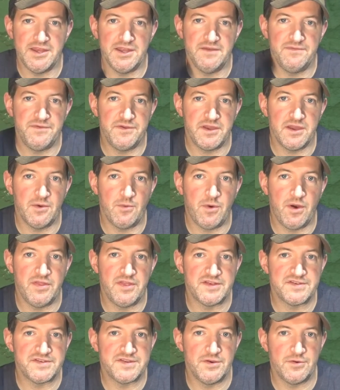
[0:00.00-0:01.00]
If you get one
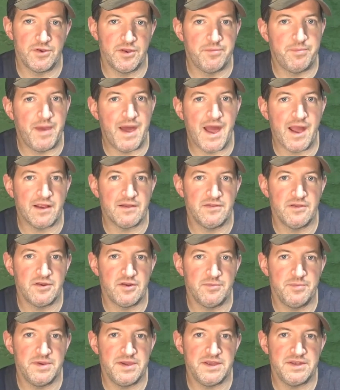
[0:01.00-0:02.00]
that's tilted back a
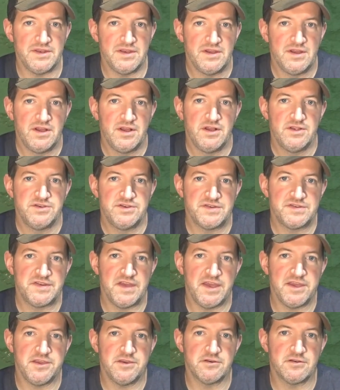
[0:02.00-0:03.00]
little bit, just
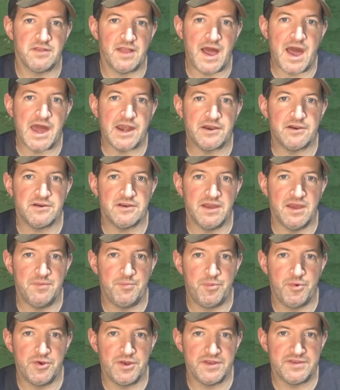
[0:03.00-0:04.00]
take your ladder
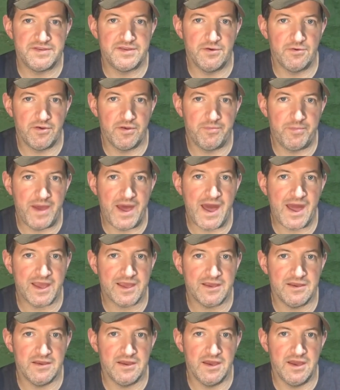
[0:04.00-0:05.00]
and put it tilted
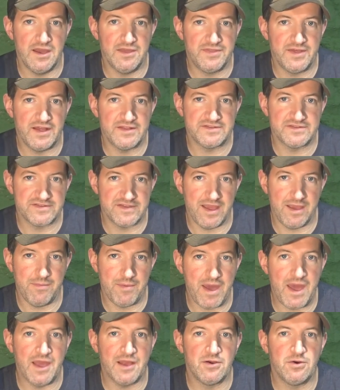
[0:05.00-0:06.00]
back at that same
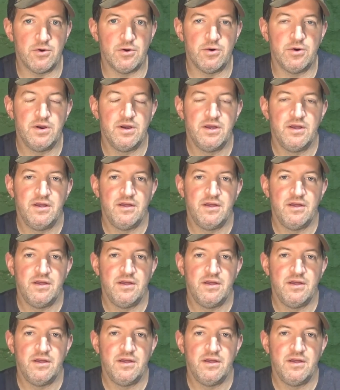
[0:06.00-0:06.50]
angle.